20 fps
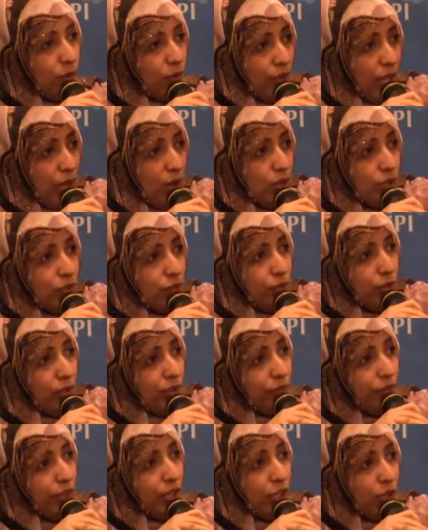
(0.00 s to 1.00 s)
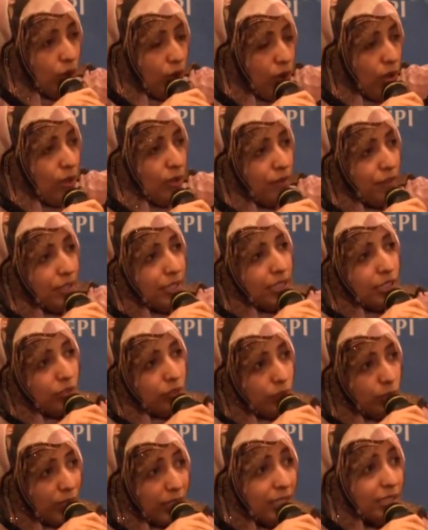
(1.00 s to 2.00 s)
Without fulfilling all these
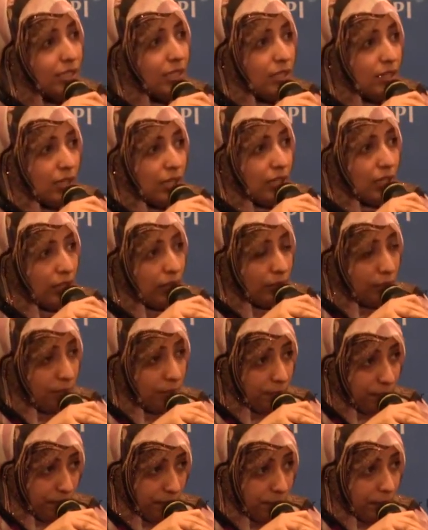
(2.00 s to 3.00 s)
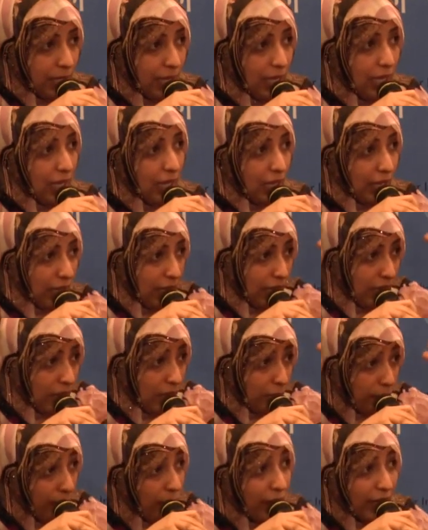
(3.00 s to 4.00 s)
20
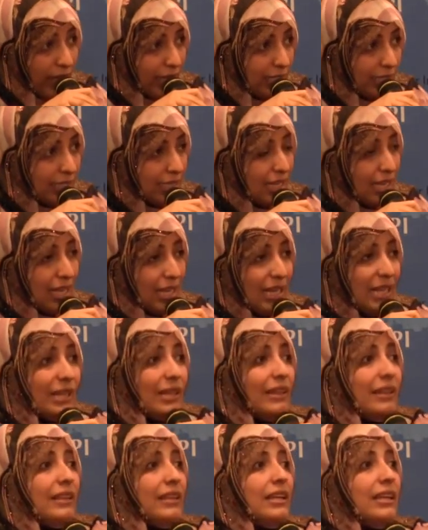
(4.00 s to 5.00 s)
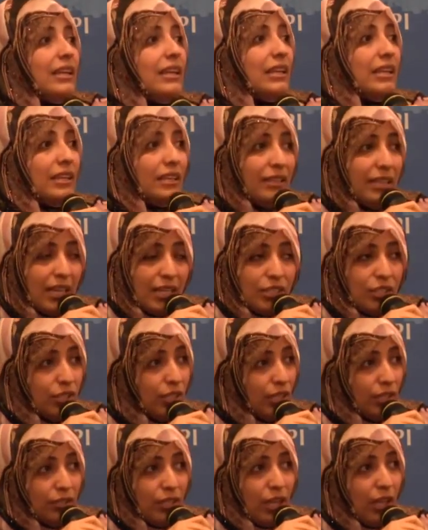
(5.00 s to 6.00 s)
points, the
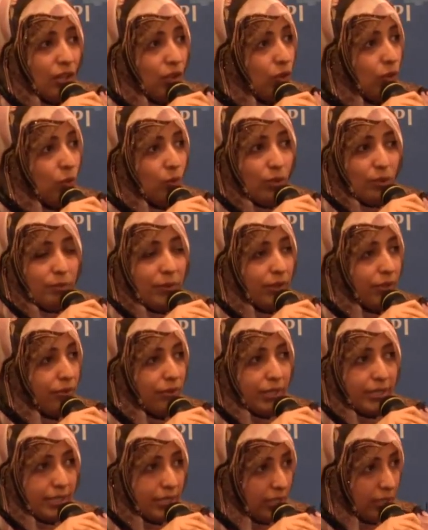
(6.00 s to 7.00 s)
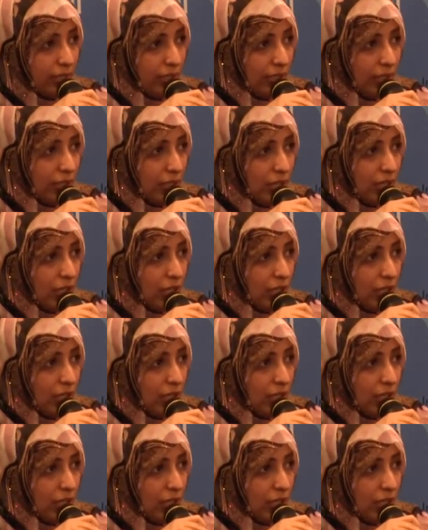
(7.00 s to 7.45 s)
national dialogue will be threatened.